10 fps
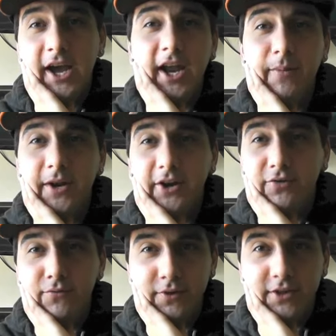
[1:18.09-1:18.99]
And I mean, I
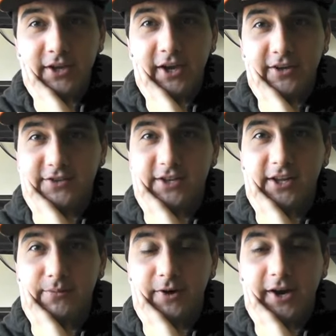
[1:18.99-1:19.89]
couldn't really think how to
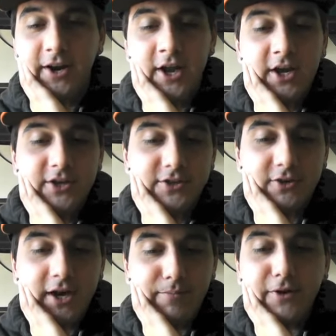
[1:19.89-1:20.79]
celebrate.
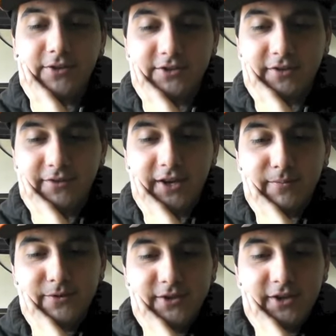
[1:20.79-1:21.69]
So I brought the stuffed
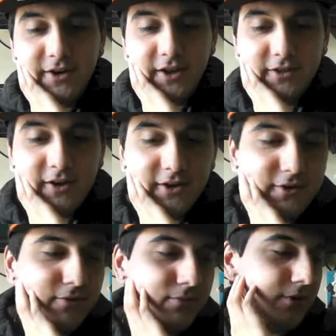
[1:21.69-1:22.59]
animals in, and I thought, you
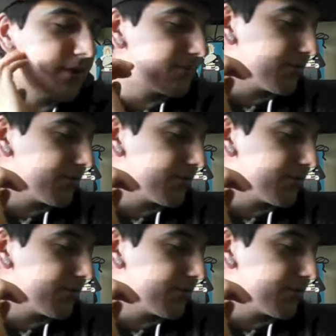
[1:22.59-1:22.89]
know, what am I